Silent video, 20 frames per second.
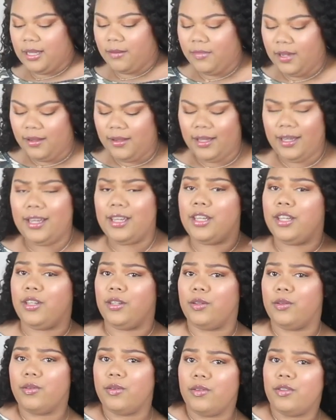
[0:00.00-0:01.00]
I'm not like a
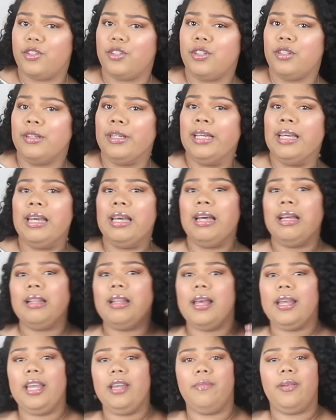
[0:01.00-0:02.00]
huge
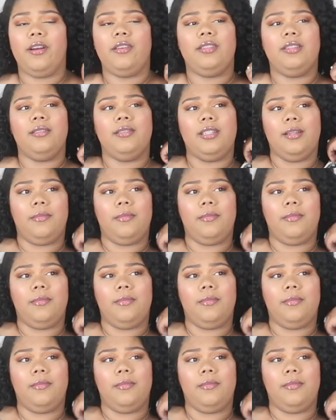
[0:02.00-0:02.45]
legging person.